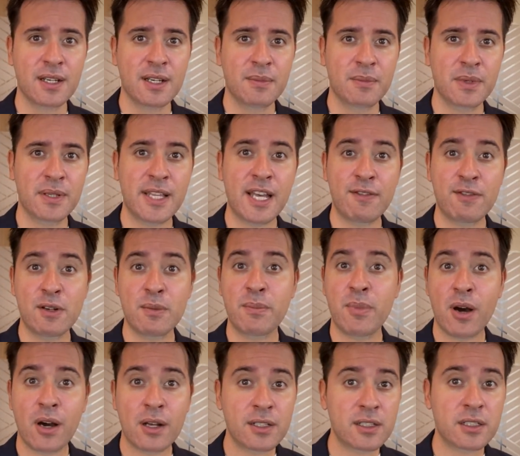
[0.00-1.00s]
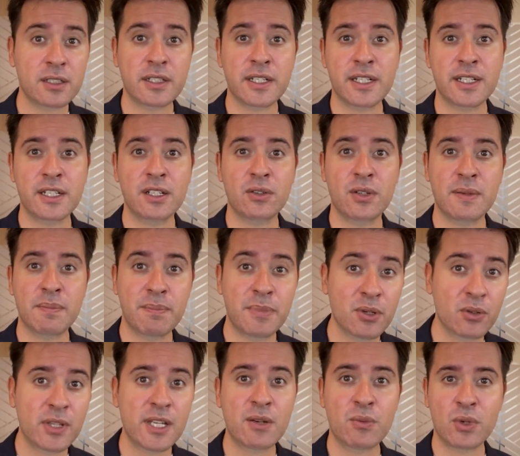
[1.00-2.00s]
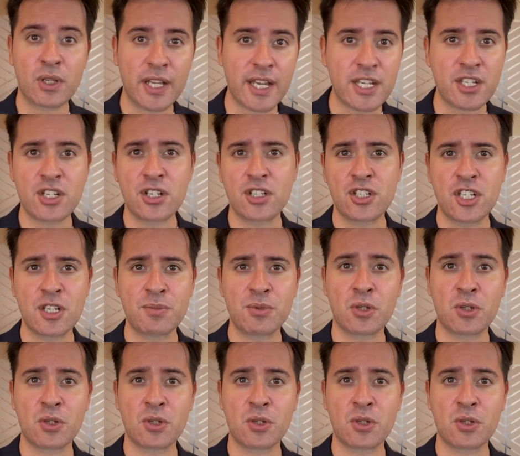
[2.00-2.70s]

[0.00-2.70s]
but never bothered, in building relationships